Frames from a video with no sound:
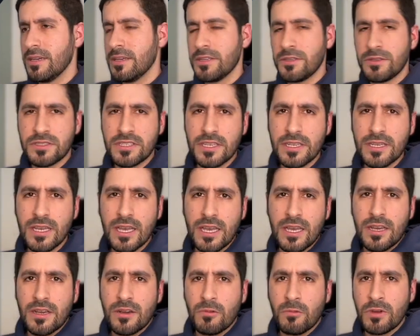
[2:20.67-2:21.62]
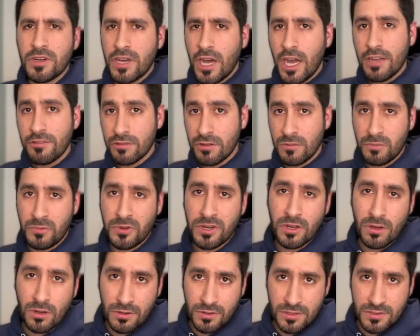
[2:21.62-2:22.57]
You see, when iPhone
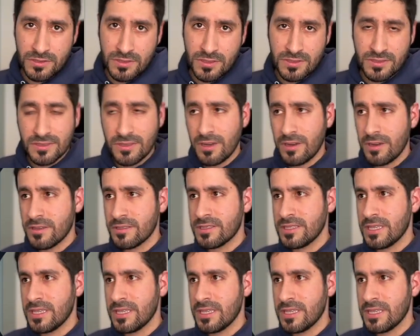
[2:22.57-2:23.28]
pre-orders start,